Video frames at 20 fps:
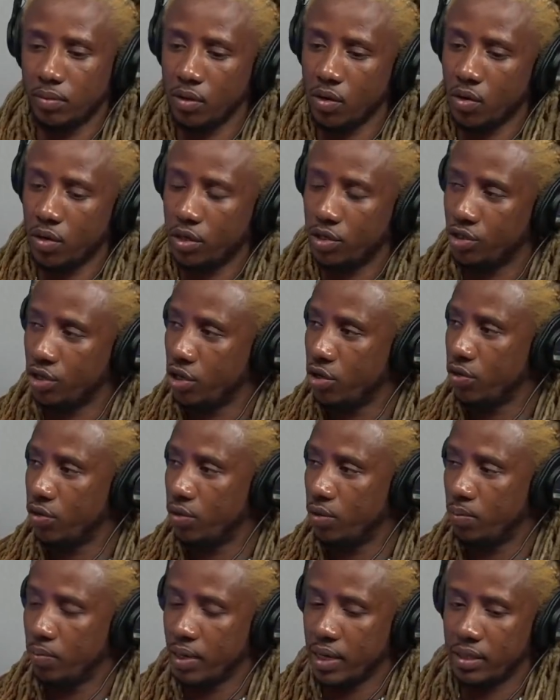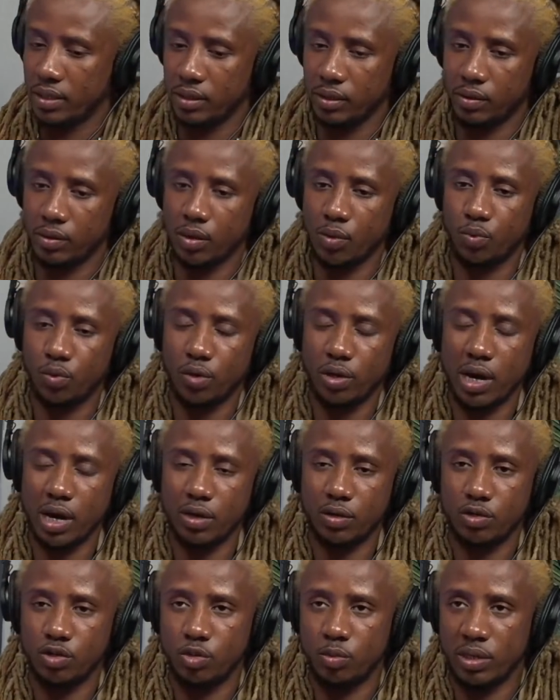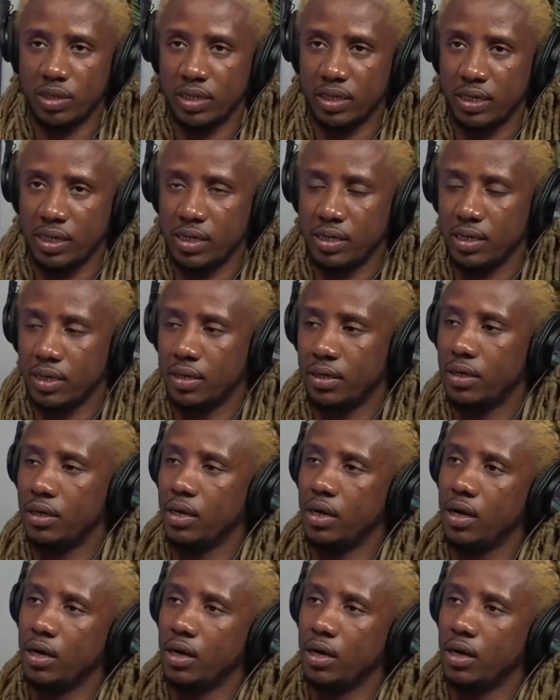on a general basis, and we don't got to go too much in detail.